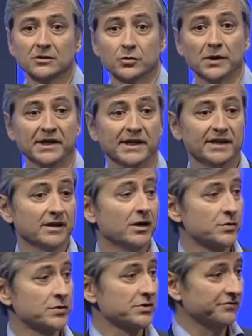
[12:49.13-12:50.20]

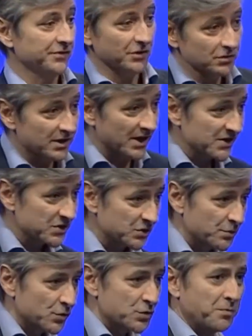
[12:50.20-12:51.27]
2,800 of you,
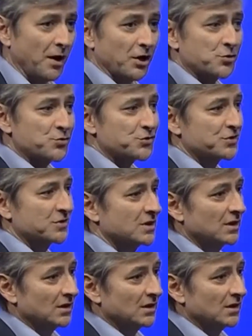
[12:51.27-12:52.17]
customers, partners,